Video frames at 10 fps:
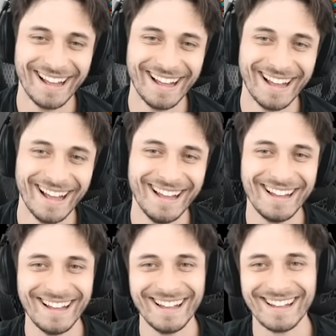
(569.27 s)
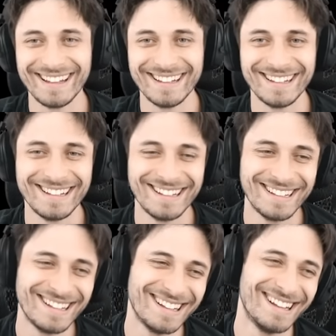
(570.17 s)

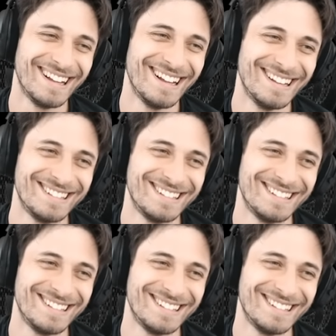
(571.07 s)
The person shown says nothing.